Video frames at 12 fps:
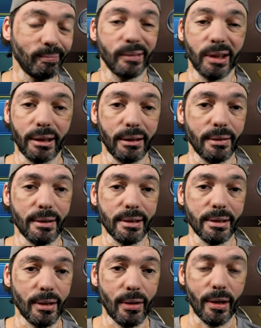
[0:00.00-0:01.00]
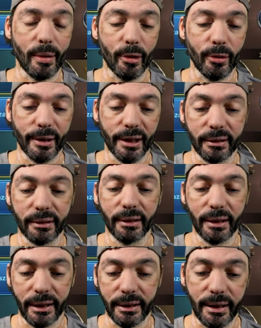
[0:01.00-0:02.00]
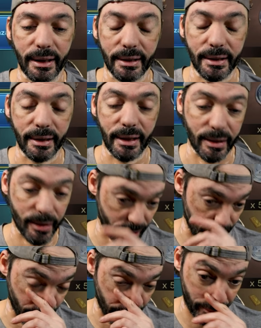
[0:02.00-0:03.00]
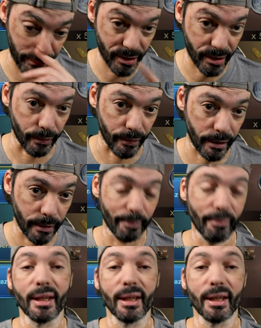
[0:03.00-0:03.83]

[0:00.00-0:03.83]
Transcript: I know it's horrible, but I did need some silver.